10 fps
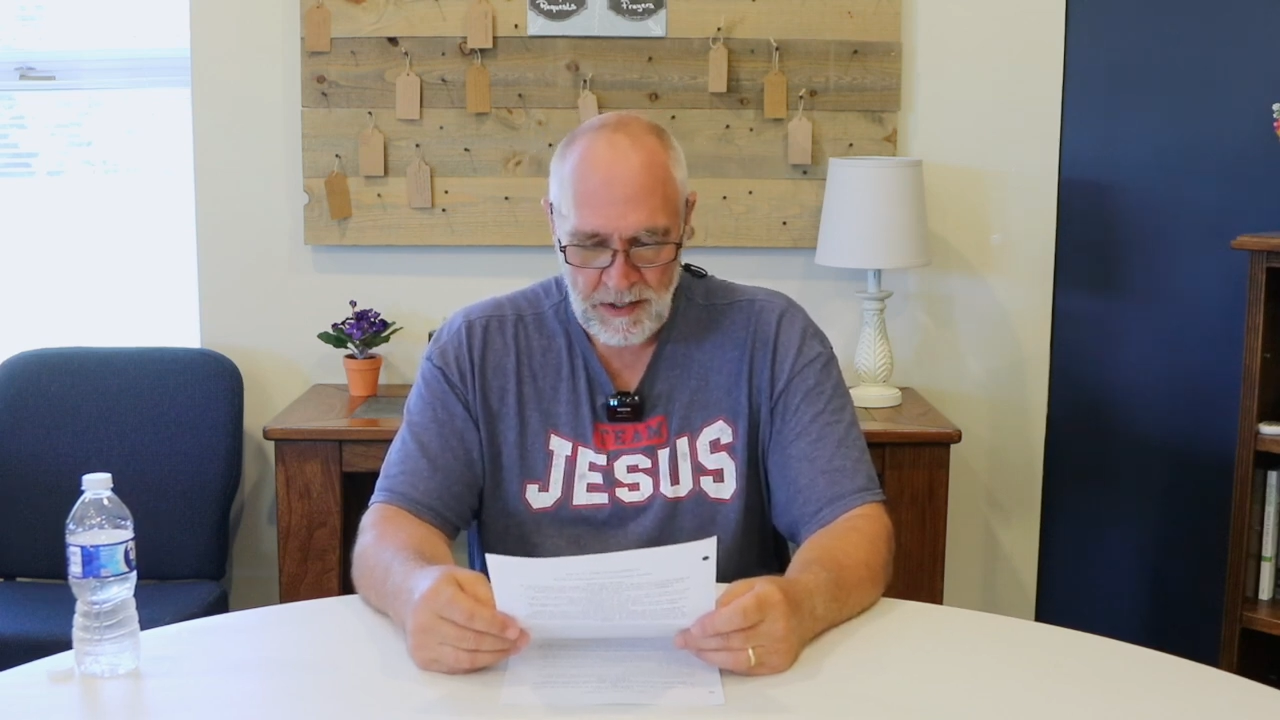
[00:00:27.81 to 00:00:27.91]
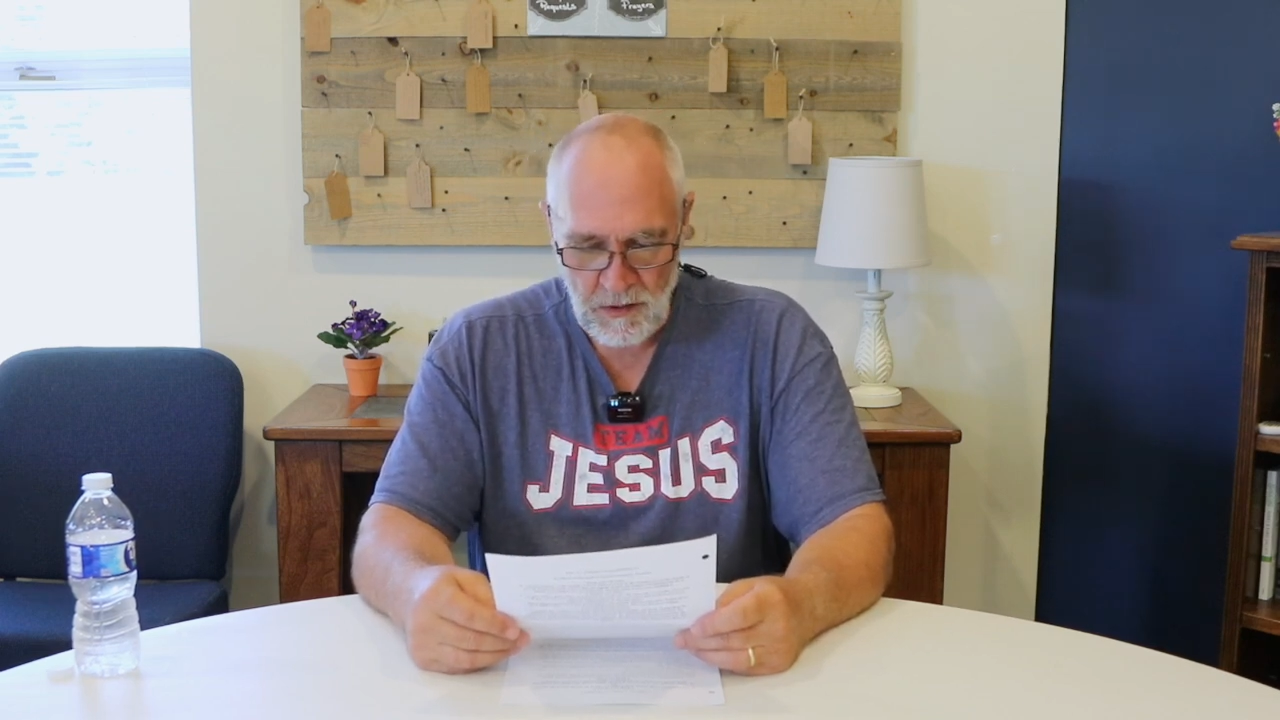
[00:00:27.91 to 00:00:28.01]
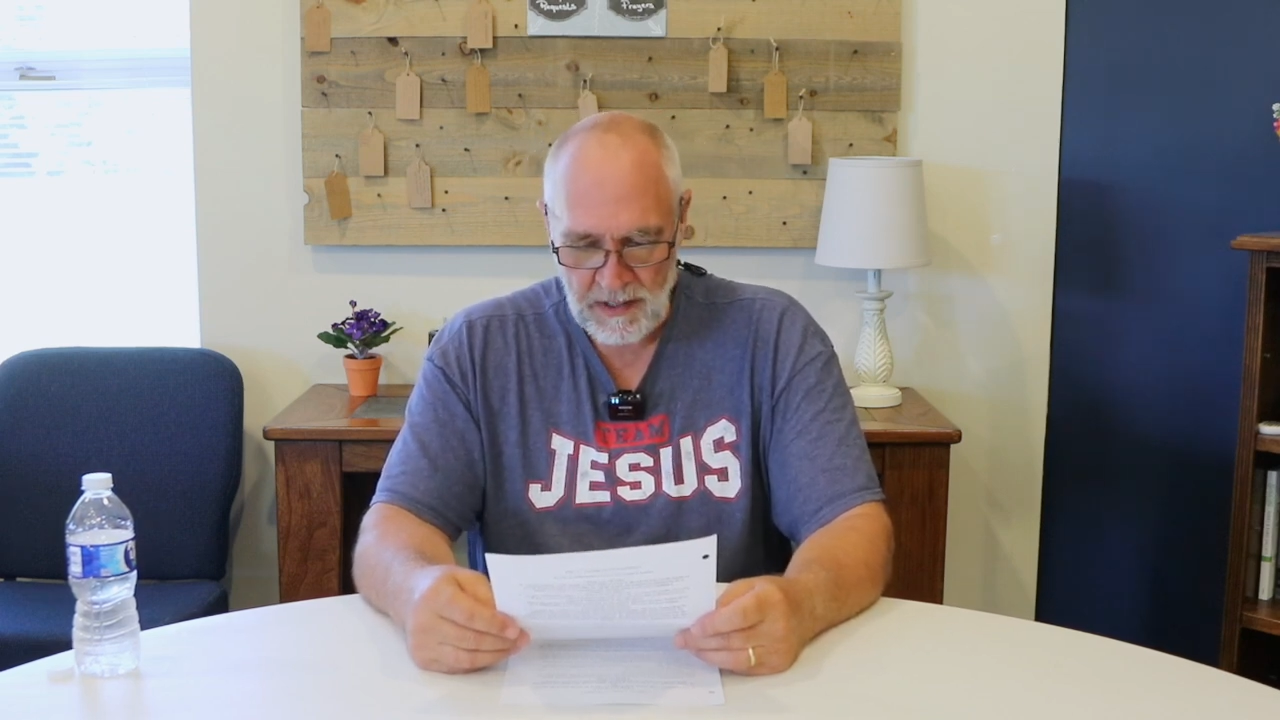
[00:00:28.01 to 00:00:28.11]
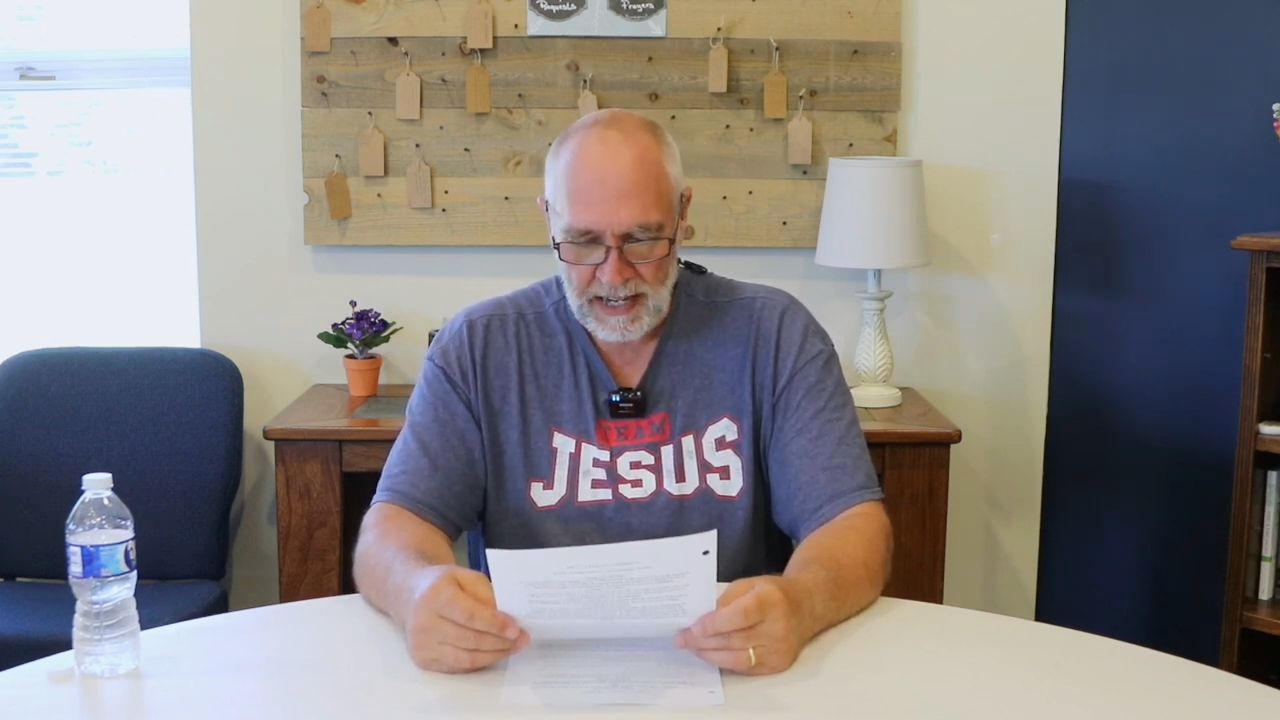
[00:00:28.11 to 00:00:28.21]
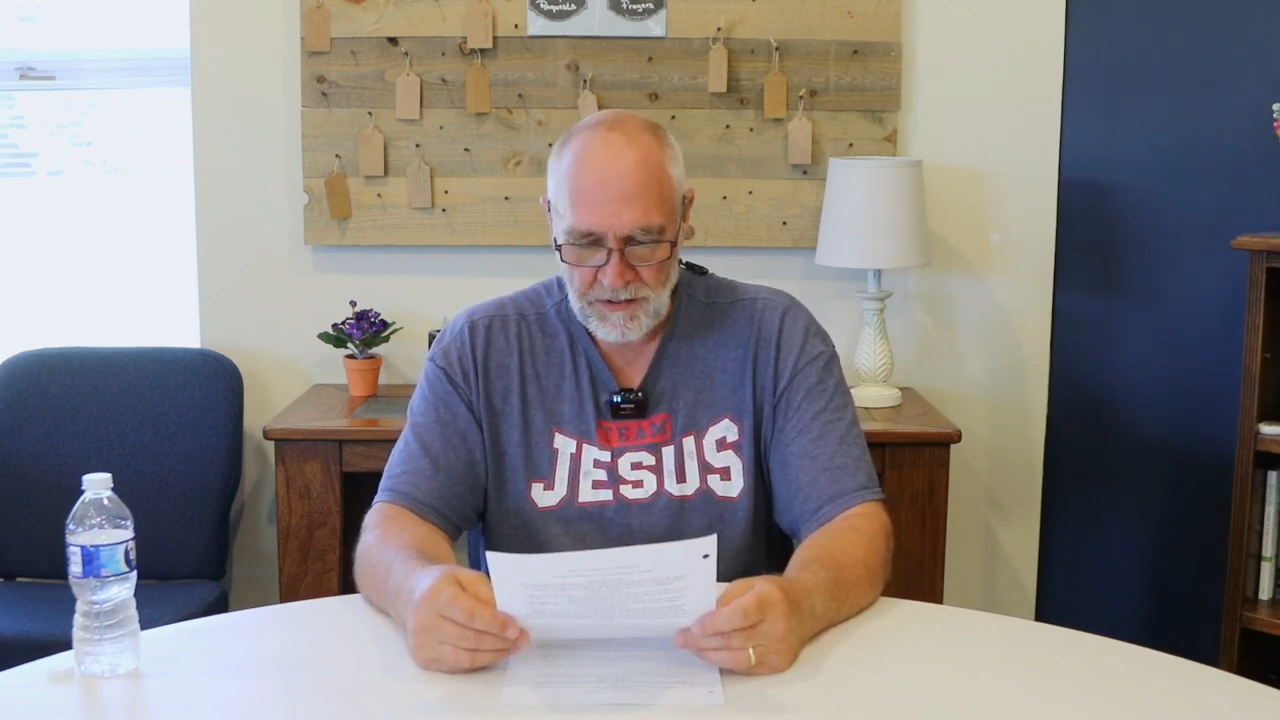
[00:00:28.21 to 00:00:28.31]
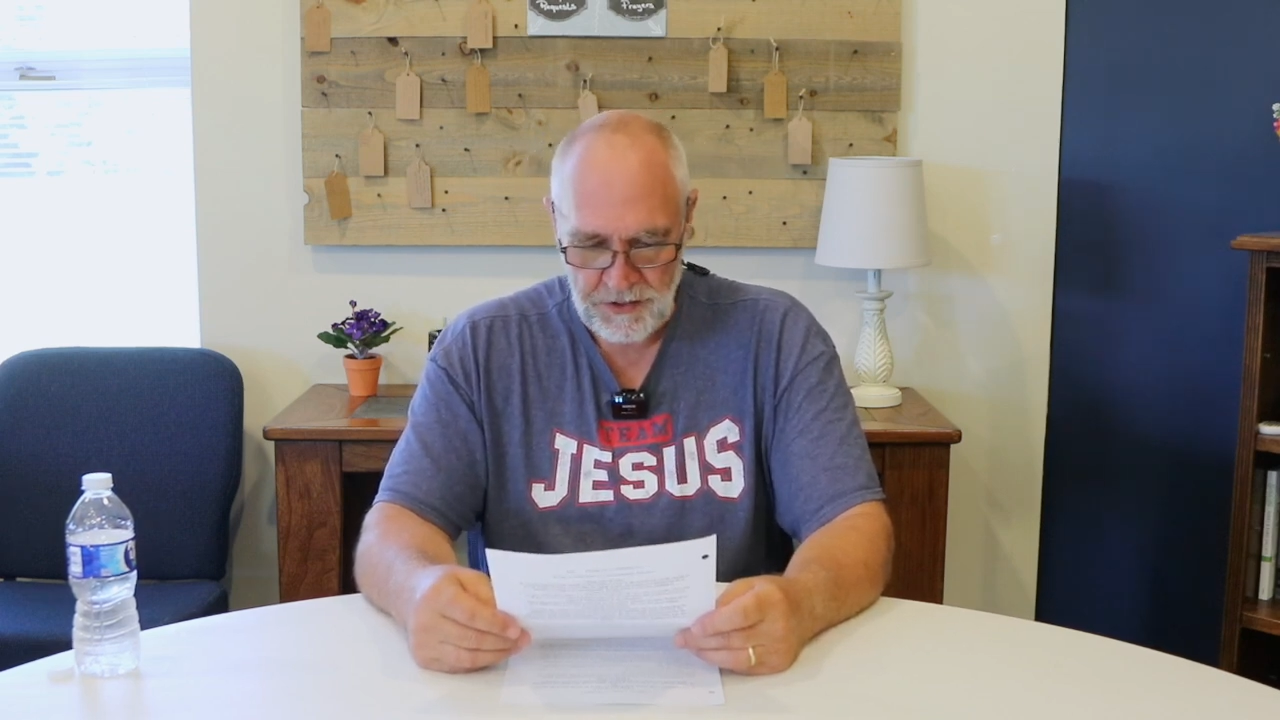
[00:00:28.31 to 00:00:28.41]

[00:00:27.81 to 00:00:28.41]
who lacks